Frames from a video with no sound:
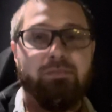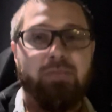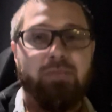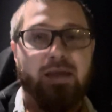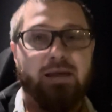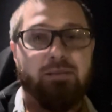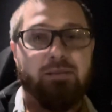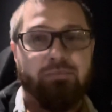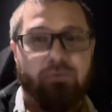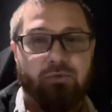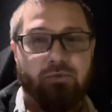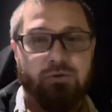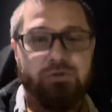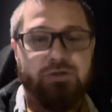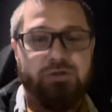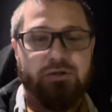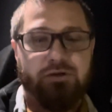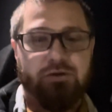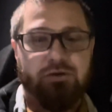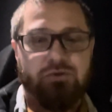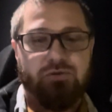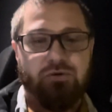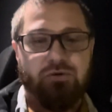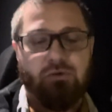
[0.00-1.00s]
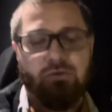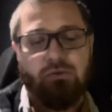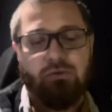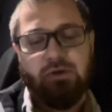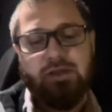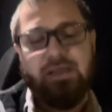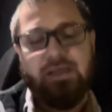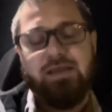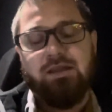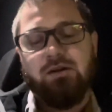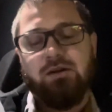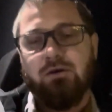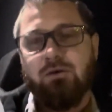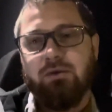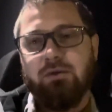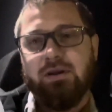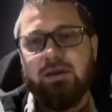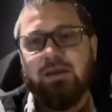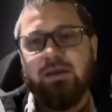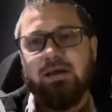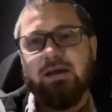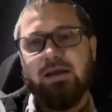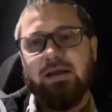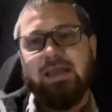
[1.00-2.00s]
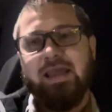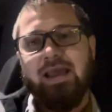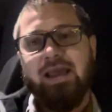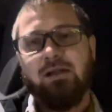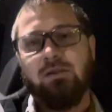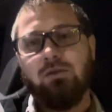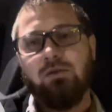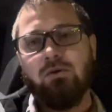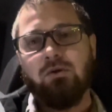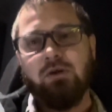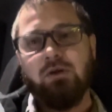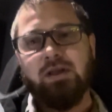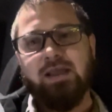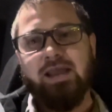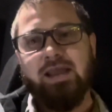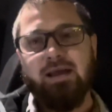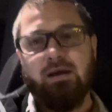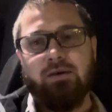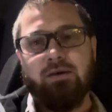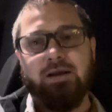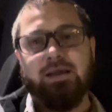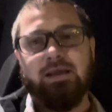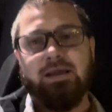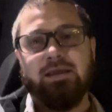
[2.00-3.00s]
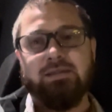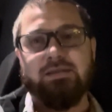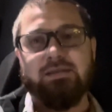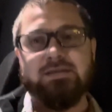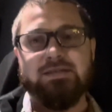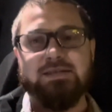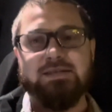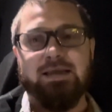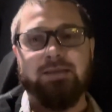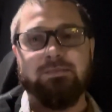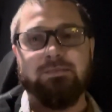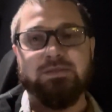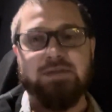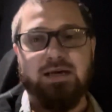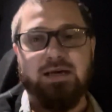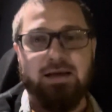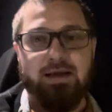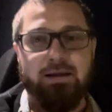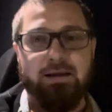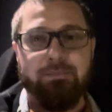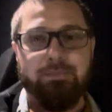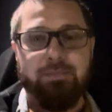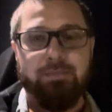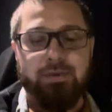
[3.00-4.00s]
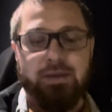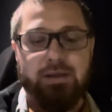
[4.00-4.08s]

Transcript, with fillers: and portion control, or keto and uh, caloric counting at the same time.